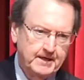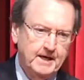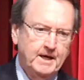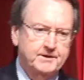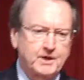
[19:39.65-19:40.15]

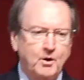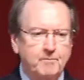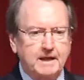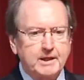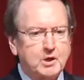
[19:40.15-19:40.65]
So
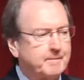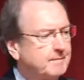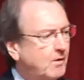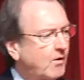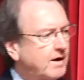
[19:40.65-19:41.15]
a little bit
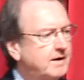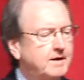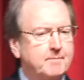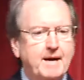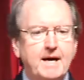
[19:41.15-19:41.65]
more
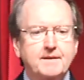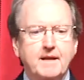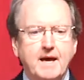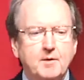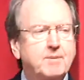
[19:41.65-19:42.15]
about
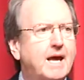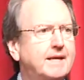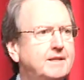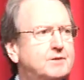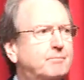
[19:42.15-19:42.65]

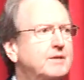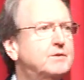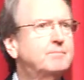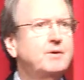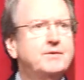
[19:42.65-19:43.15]
applying these
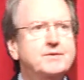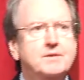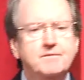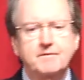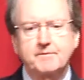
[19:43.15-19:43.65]
principles,
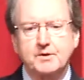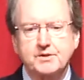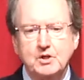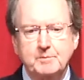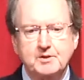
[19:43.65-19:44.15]
first
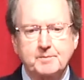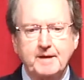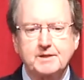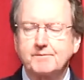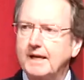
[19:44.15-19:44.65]
to human
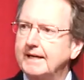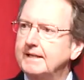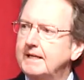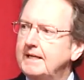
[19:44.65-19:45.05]
spaceflight.